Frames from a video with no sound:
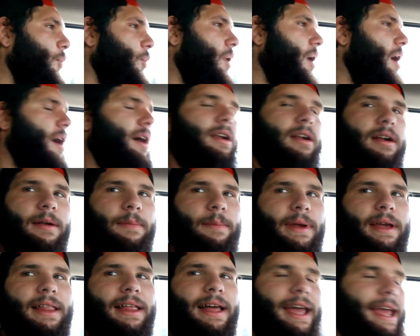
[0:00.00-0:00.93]
the water and
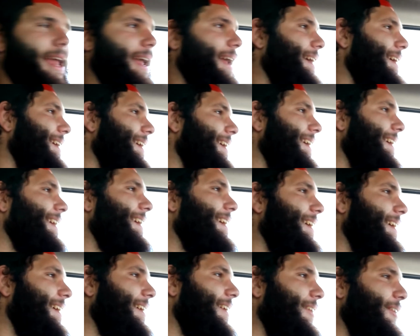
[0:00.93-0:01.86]
be like,
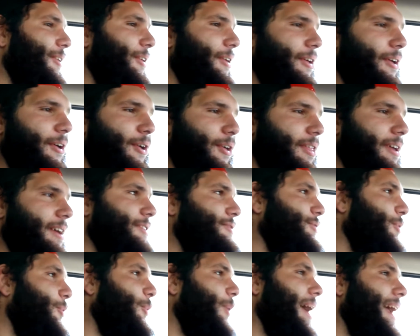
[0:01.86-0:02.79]
oh,
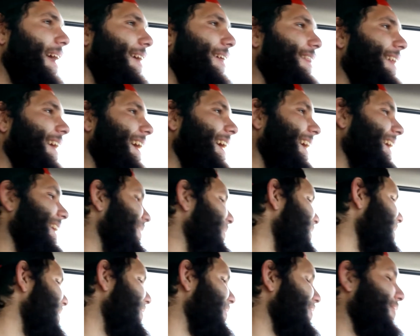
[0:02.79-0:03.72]
there's a whale there.
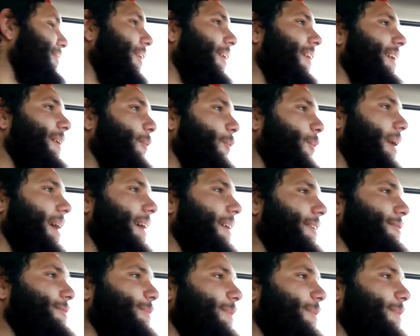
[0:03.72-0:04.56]
We're going to call it Wales.